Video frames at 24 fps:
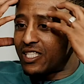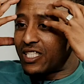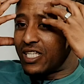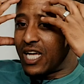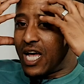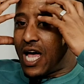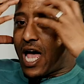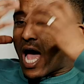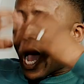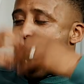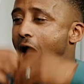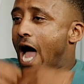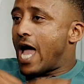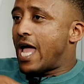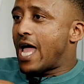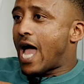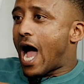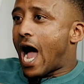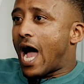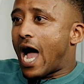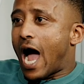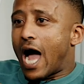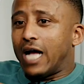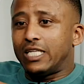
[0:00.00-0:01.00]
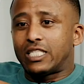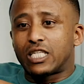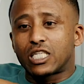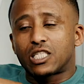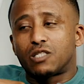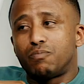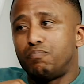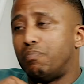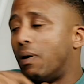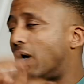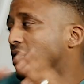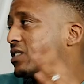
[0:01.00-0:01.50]
Just I, I, I,
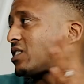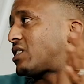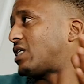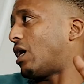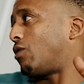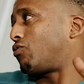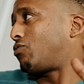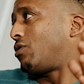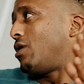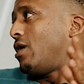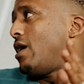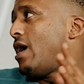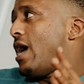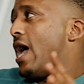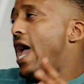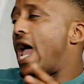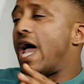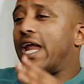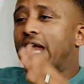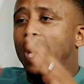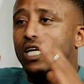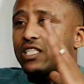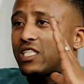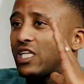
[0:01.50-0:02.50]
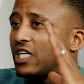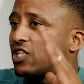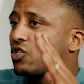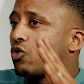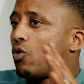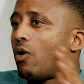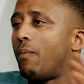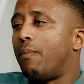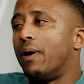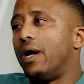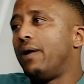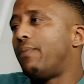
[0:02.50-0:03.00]
just burst out. And I
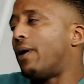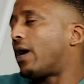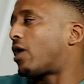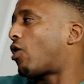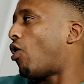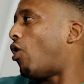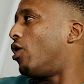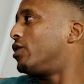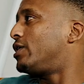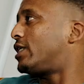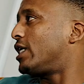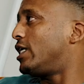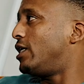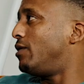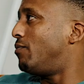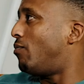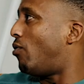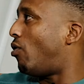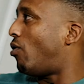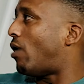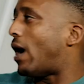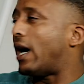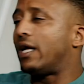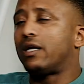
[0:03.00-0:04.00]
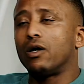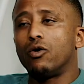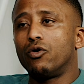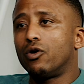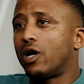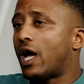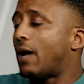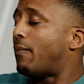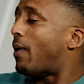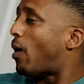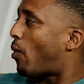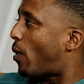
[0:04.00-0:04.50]
said to her, babe, I can't anymore. I
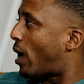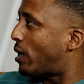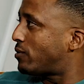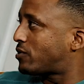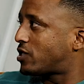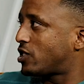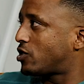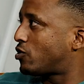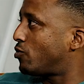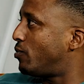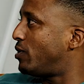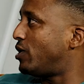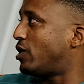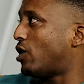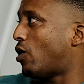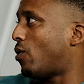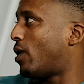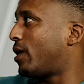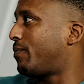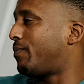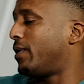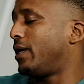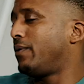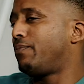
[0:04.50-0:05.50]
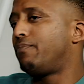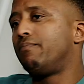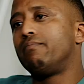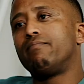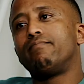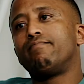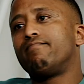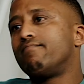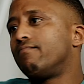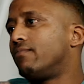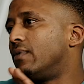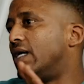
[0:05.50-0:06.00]
don't know. And my wife said to me, you know what, babe?
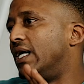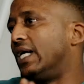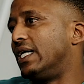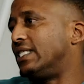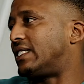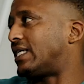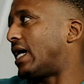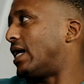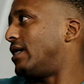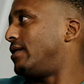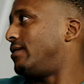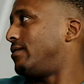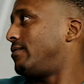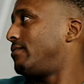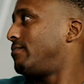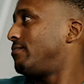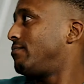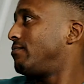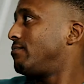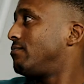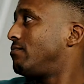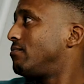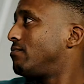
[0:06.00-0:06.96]
Resign.